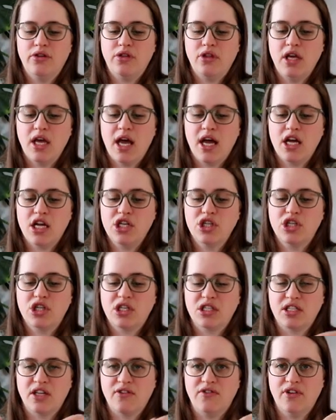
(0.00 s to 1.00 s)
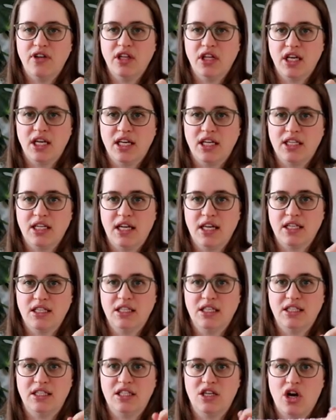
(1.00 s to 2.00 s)
the edge because I feel like
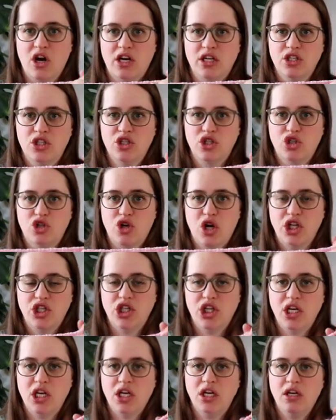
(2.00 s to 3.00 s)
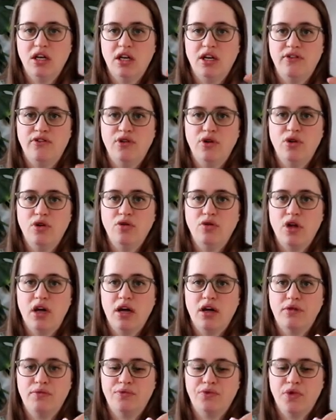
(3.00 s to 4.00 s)
it's not as stretchy if you do
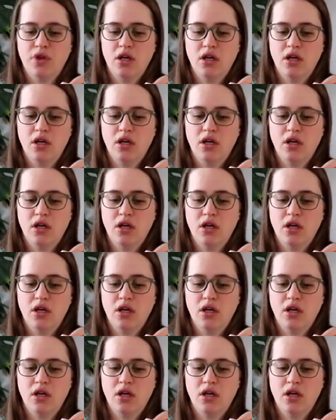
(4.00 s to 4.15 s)
that.